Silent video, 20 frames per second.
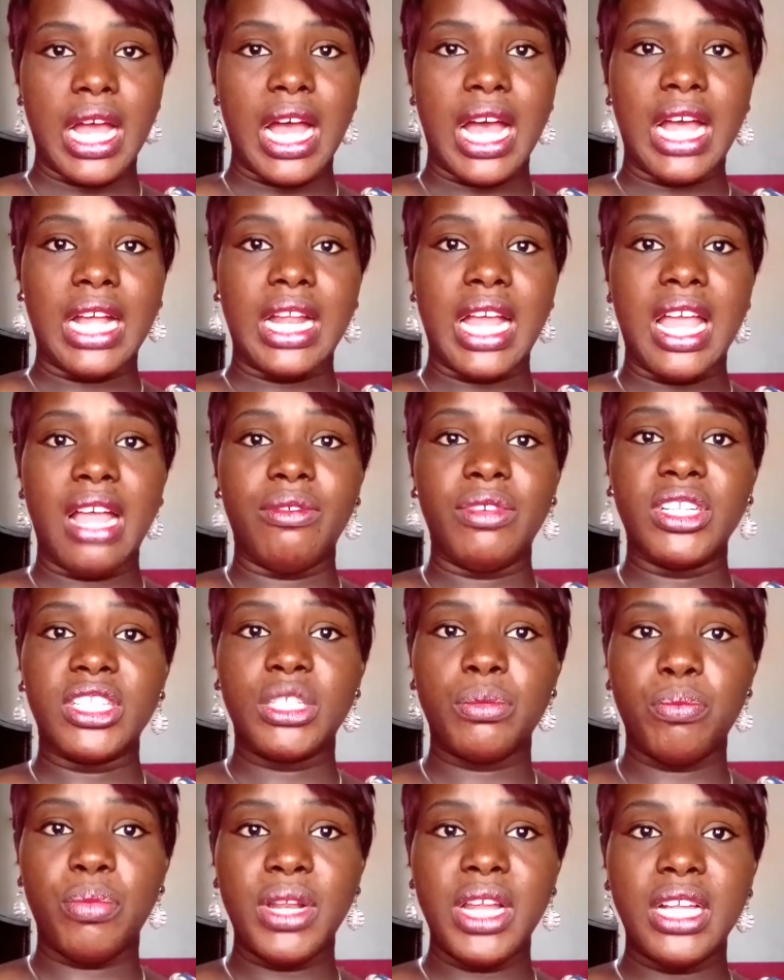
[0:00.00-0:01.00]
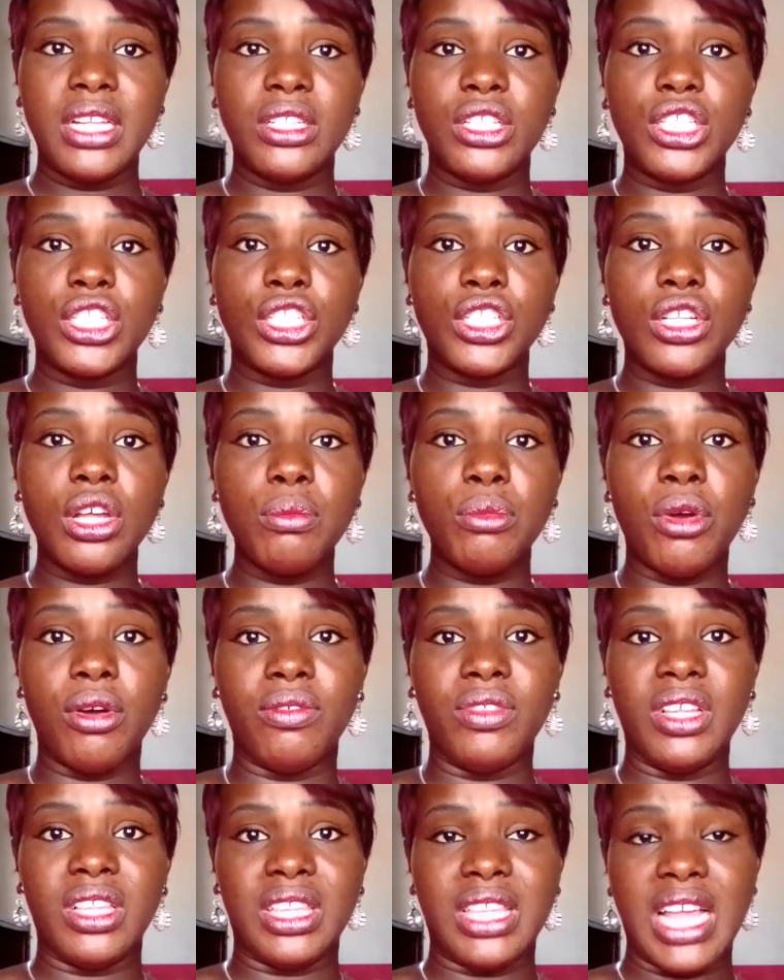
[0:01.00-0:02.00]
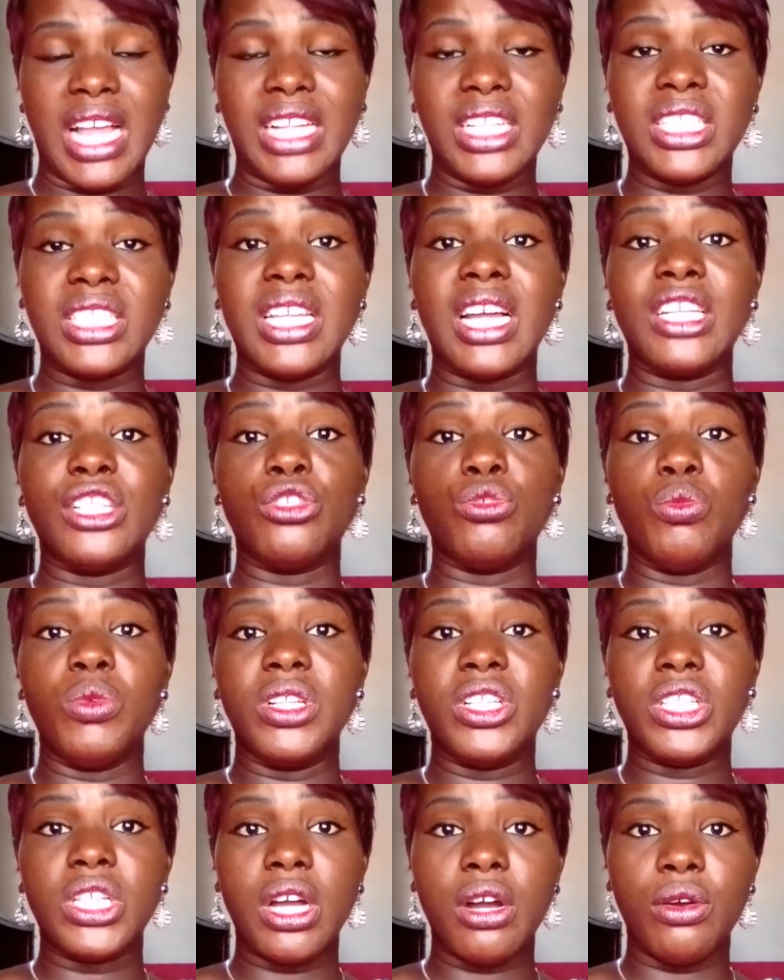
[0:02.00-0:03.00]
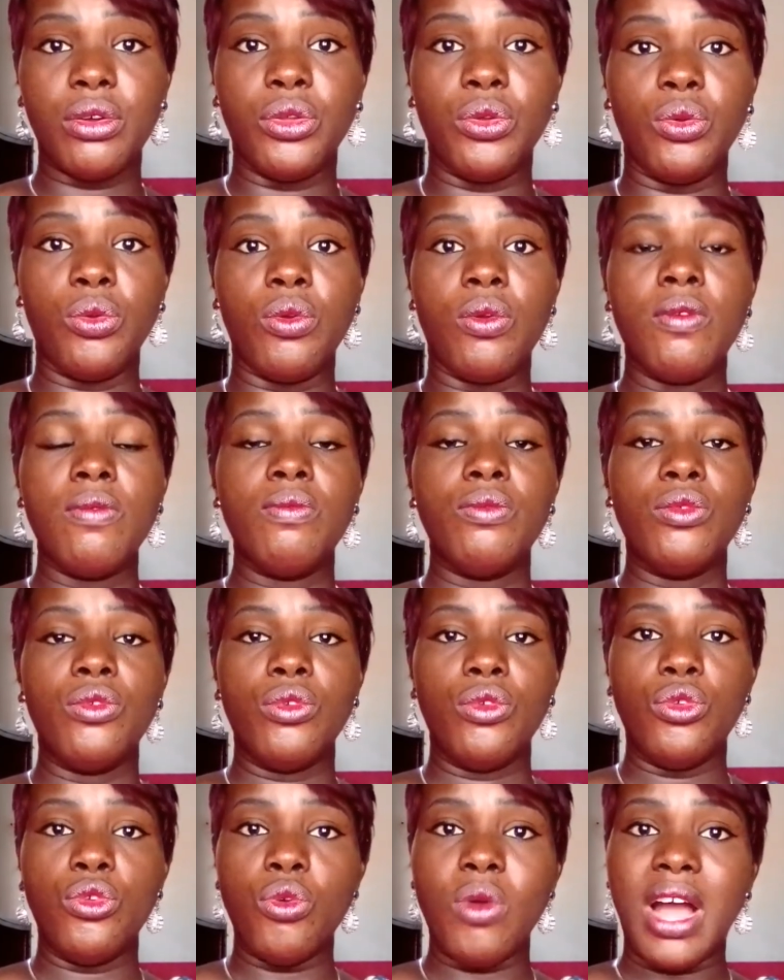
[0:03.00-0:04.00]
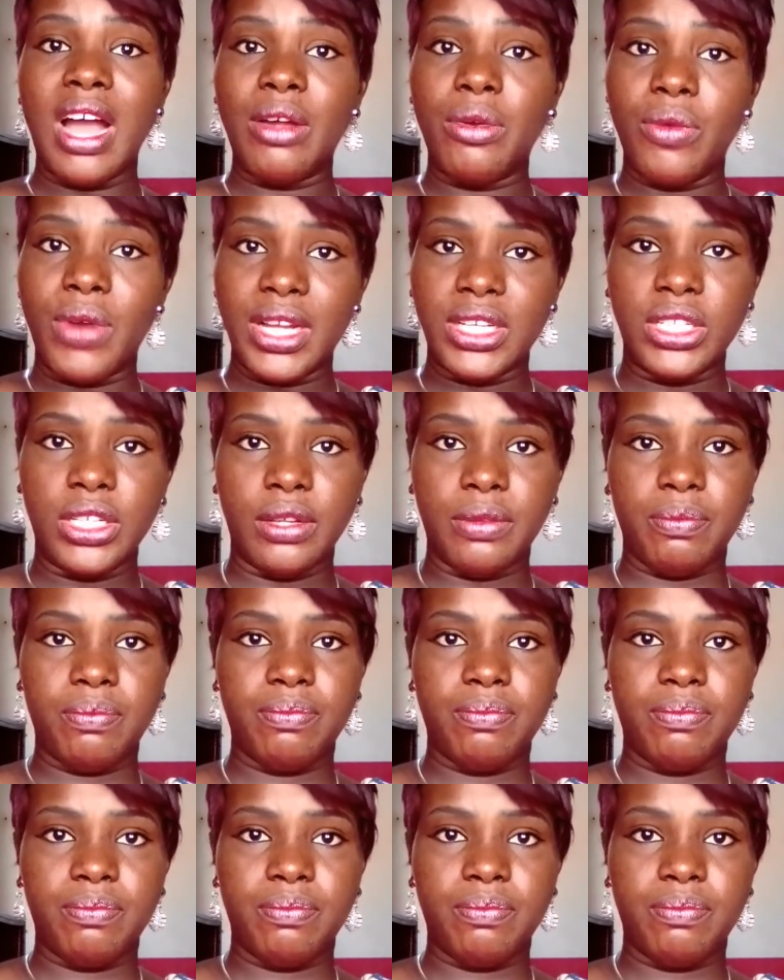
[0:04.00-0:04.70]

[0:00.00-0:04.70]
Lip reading: And I have explained some of the things that will tell you you are ready.